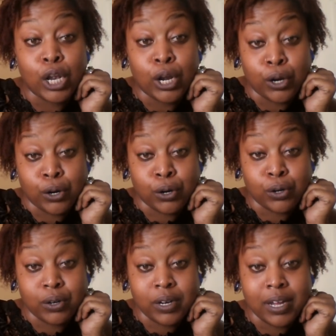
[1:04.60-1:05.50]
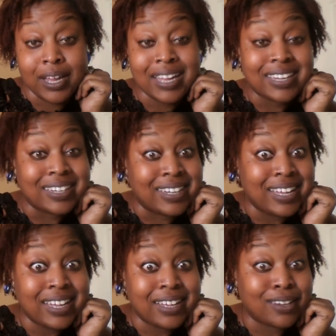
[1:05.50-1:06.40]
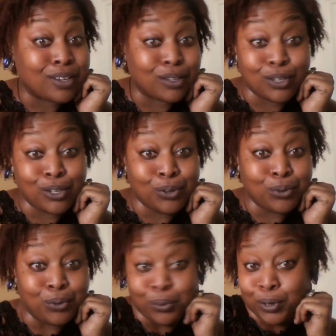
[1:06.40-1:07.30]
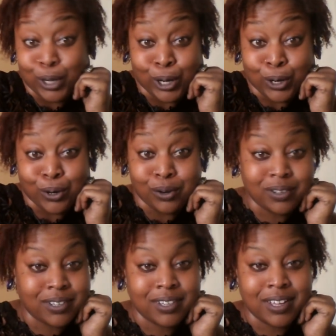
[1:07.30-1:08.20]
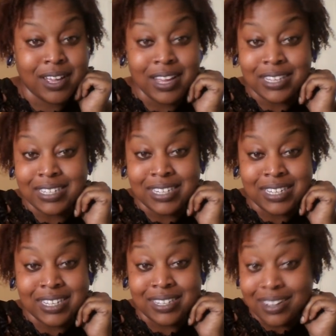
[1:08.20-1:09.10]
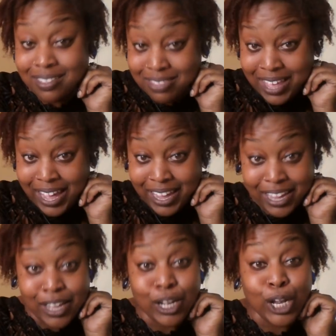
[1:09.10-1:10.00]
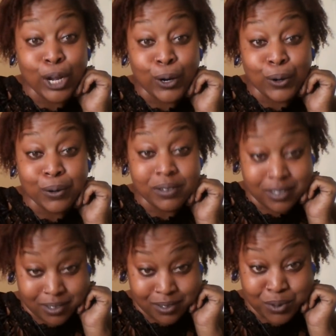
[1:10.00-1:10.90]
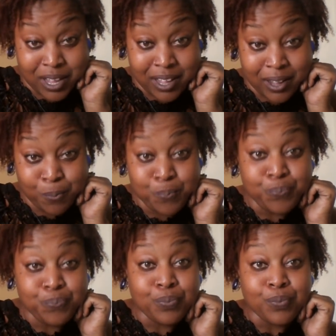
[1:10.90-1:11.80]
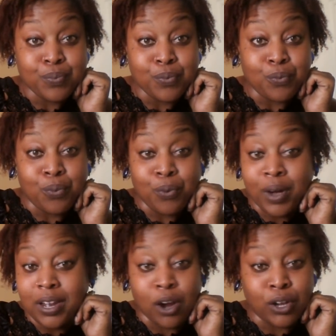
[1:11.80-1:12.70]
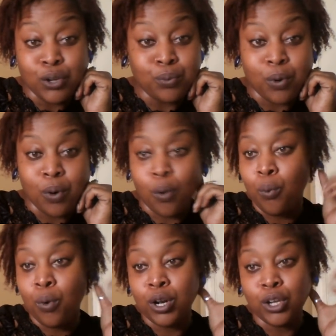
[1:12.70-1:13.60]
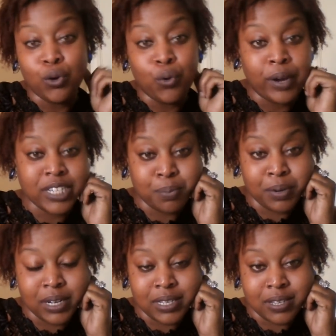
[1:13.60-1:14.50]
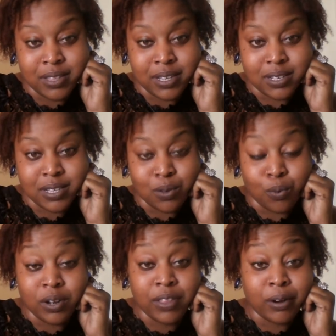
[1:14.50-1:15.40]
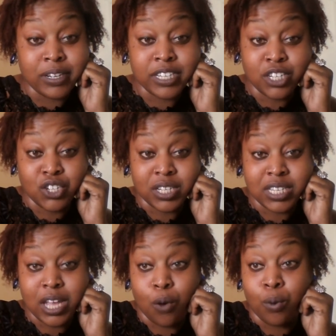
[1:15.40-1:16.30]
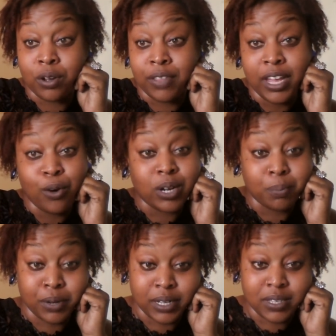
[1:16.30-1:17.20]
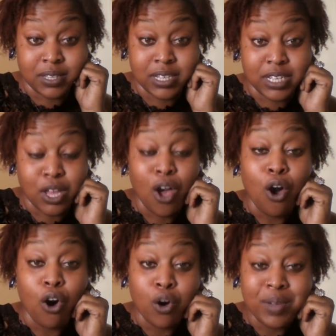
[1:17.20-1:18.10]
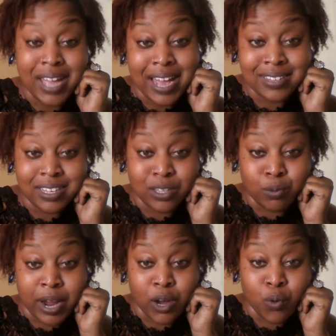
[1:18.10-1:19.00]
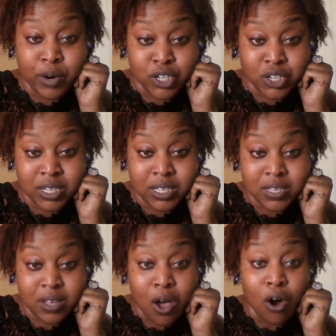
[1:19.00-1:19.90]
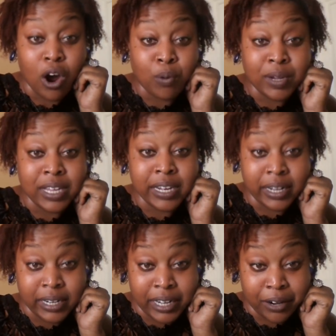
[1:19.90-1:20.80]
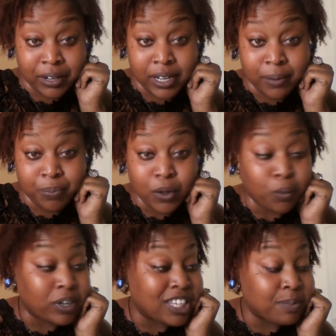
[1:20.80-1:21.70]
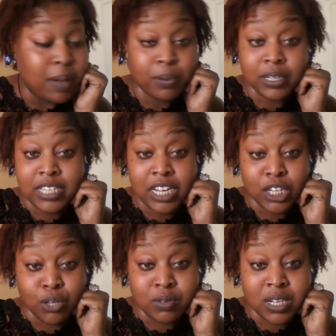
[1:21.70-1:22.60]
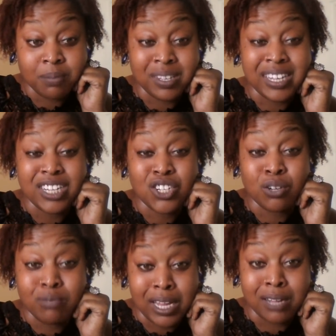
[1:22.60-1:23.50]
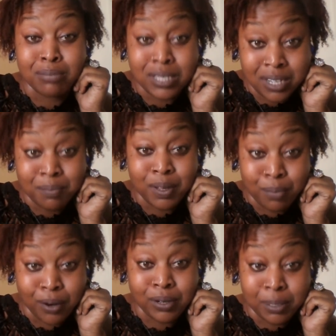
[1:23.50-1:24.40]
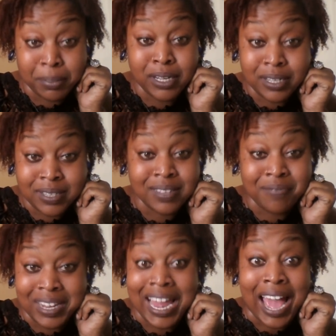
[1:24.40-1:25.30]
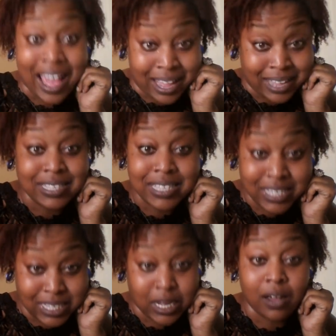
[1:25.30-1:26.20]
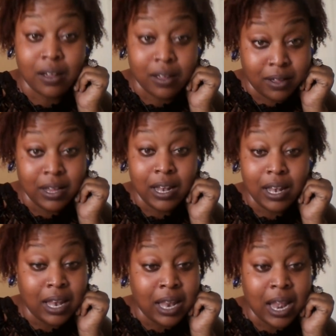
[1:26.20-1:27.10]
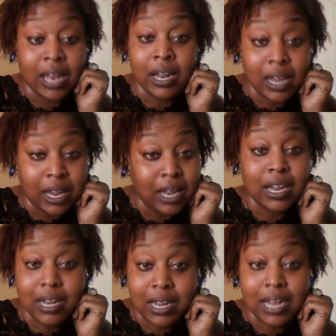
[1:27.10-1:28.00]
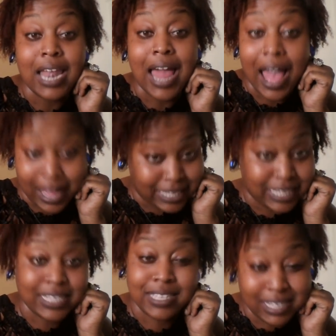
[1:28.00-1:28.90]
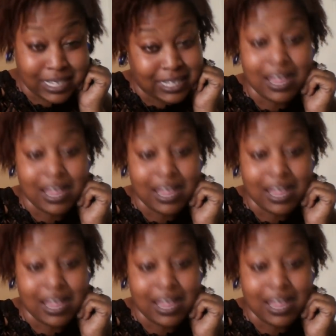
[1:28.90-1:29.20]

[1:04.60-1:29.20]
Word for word: learn? Did you learn? Did they learn? Okay? What are you what are you going to put into this? What are their intentions? What are they going to put into this? Are we asking the right questions? Are we getting clarity? When these people are telling you something, is your damn stomach burning because of the lies? La, la,